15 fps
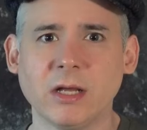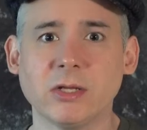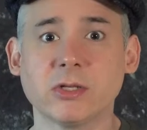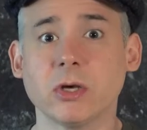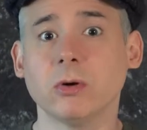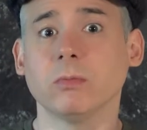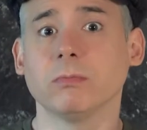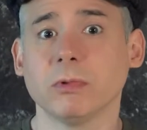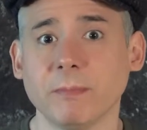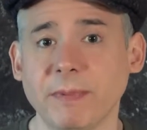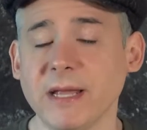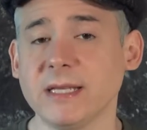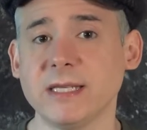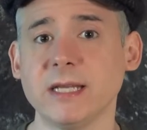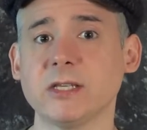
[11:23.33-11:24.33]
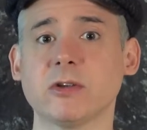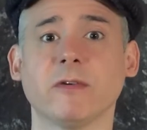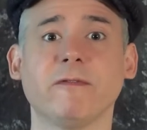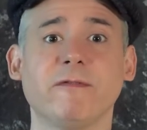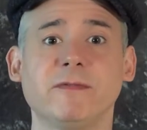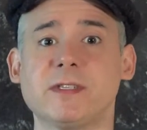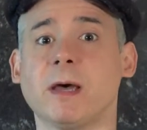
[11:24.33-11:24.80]
So the PCs
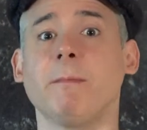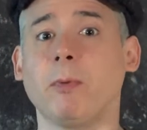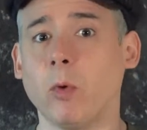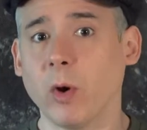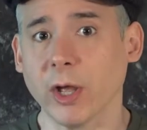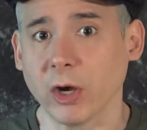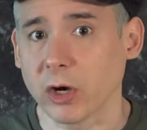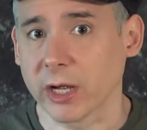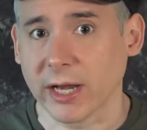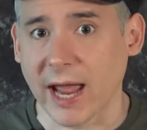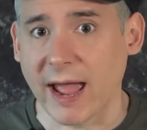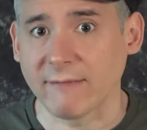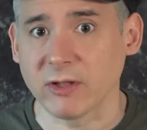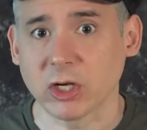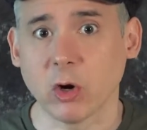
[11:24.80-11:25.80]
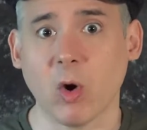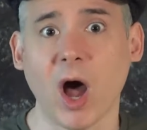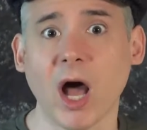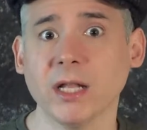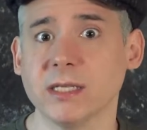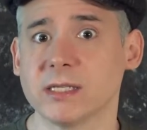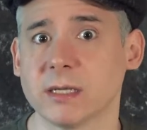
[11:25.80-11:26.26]
at some point are going to have to go
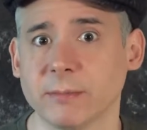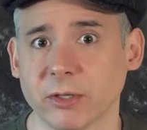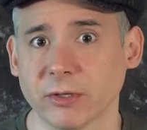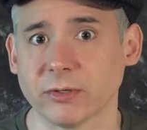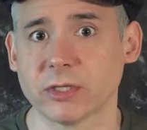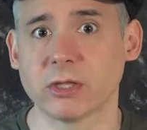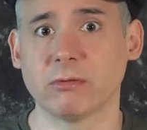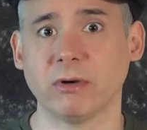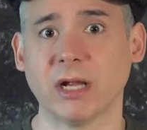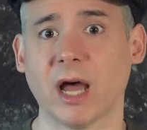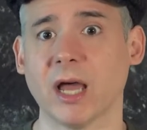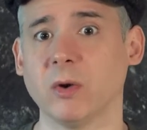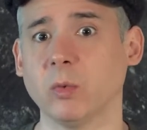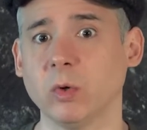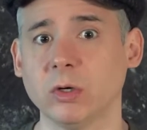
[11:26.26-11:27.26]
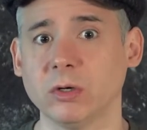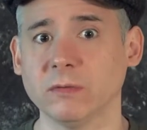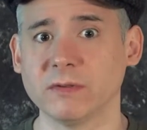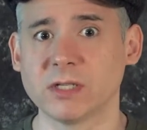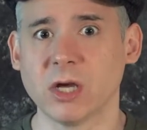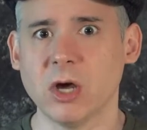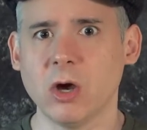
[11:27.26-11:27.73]
hunt some of those three-eyed
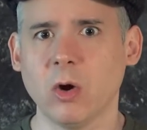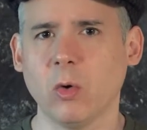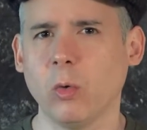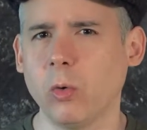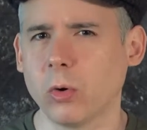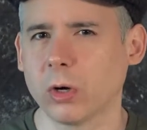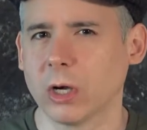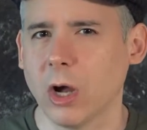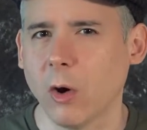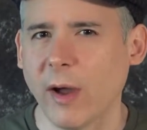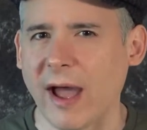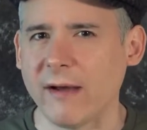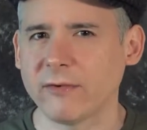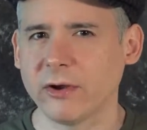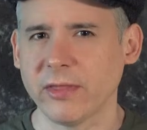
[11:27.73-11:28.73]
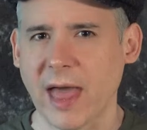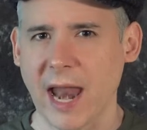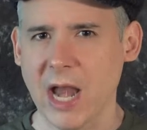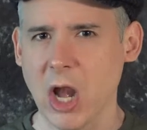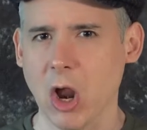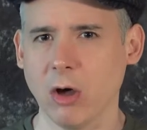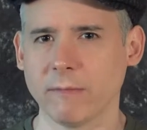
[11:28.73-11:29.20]
wolves or go after
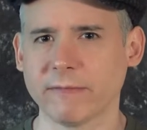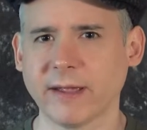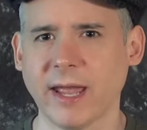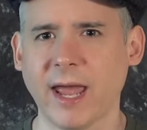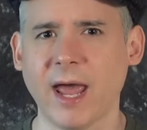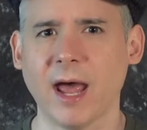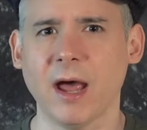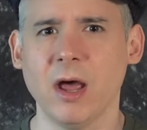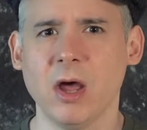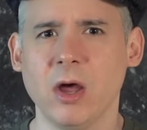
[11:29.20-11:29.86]
that GNOPHKEN,